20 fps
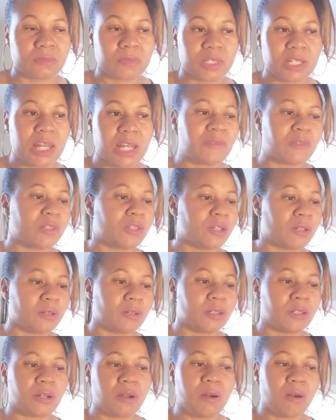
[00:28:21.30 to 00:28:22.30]
Kevin,
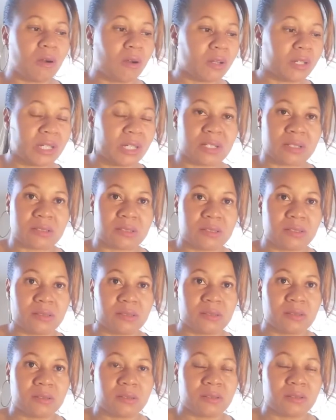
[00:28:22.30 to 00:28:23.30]
your your
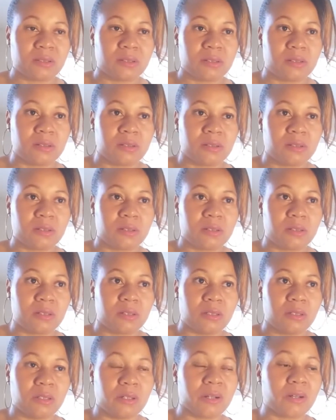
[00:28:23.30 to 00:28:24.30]
audience,
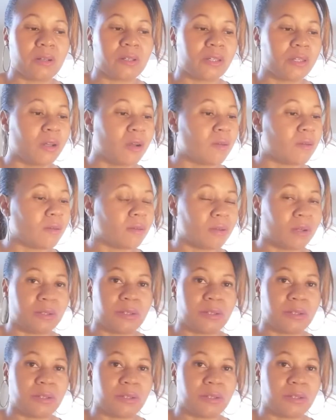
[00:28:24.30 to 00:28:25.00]
your your